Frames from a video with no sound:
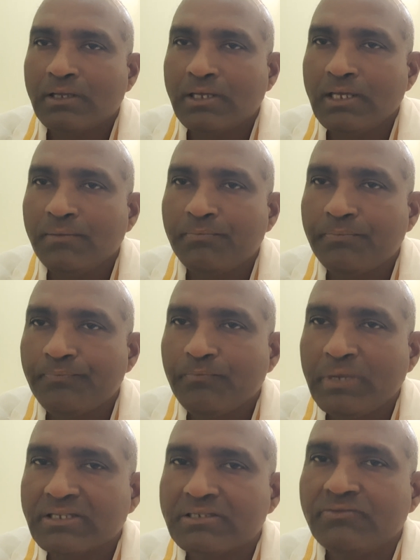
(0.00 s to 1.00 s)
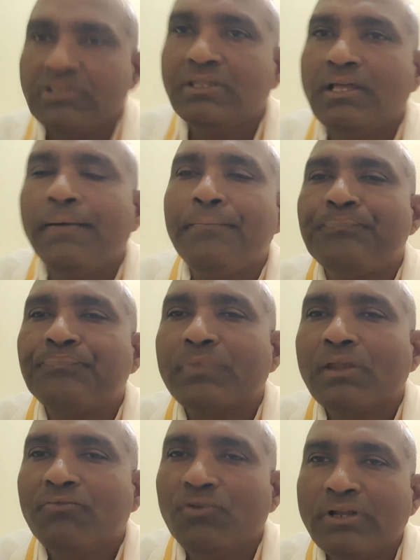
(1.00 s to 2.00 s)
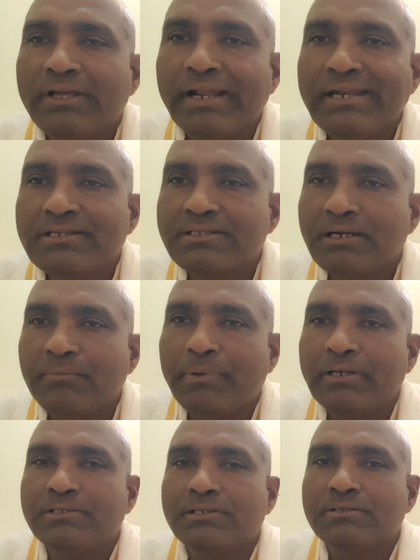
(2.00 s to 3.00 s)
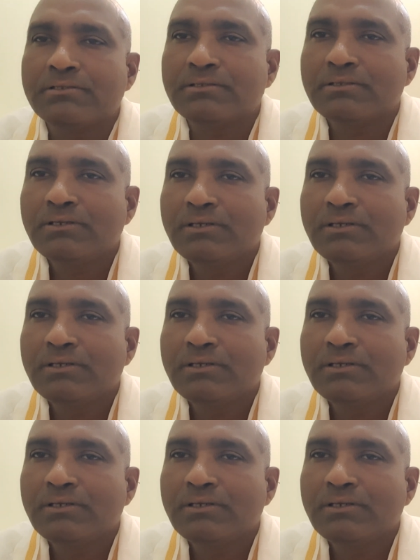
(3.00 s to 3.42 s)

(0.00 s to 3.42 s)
keep mixed with the food grains and pulses.